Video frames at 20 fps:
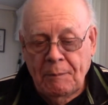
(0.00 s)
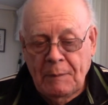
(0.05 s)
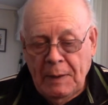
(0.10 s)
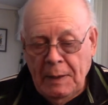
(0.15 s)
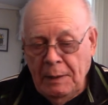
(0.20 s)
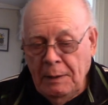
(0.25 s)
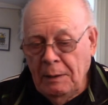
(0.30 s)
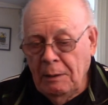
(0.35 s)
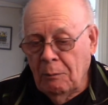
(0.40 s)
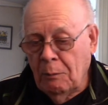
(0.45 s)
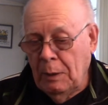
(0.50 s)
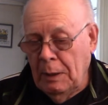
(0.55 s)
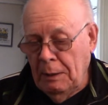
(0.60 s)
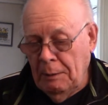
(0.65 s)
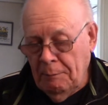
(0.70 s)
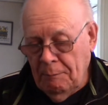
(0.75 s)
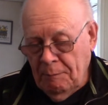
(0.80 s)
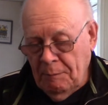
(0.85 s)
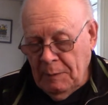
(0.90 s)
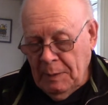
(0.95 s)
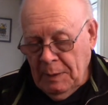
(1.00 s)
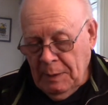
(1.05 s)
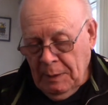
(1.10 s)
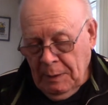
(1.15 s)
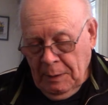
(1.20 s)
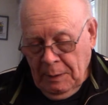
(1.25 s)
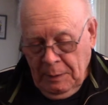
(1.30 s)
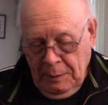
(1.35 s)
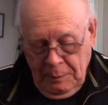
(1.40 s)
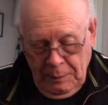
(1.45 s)
Anyway,
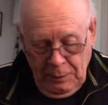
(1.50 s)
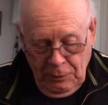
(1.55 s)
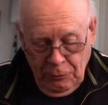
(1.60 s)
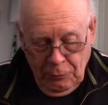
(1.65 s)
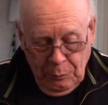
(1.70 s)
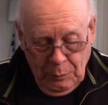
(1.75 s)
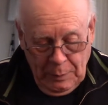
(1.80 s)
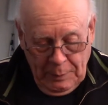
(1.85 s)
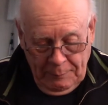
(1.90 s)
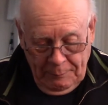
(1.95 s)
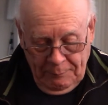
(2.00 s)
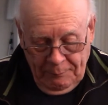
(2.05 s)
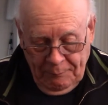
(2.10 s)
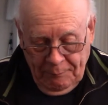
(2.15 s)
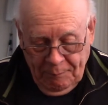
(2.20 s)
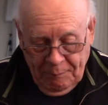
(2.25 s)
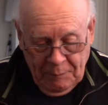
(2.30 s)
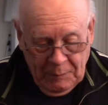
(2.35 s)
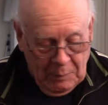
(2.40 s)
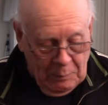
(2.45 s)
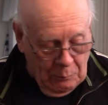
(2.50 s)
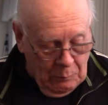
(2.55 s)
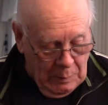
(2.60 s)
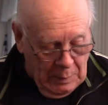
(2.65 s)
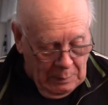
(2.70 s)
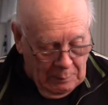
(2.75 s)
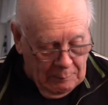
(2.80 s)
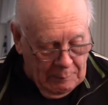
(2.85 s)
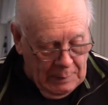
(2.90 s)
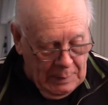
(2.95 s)
this one,
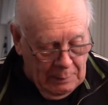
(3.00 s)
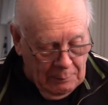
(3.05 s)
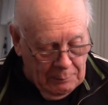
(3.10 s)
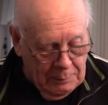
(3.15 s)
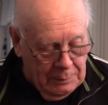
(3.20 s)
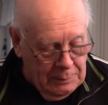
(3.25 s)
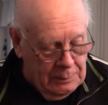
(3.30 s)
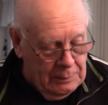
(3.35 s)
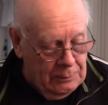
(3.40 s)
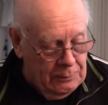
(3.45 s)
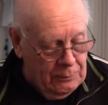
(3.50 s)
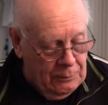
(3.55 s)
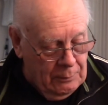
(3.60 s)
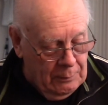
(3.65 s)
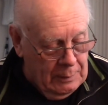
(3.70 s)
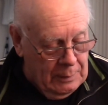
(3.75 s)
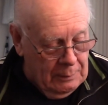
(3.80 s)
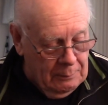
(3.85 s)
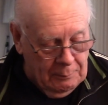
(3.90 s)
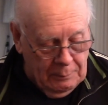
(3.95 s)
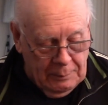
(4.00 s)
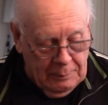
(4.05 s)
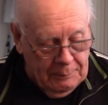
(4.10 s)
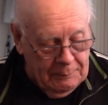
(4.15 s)
well, how did it turn out?